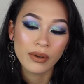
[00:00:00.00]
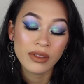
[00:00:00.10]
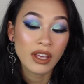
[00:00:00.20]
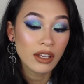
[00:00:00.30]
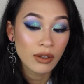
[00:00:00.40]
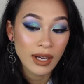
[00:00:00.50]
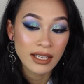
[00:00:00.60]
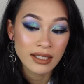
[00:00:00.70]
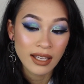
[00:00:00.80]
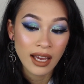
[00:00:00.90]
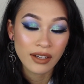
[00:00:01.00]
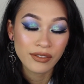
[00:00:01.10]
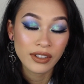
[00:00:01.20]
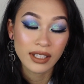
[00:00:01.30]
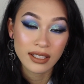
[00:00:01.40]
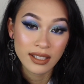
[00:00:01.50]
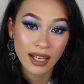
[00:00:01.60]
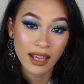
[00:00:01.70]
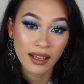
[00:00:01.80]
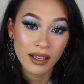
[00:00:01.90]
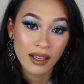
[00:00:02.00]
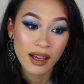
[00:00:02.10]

thank you guys again for listening.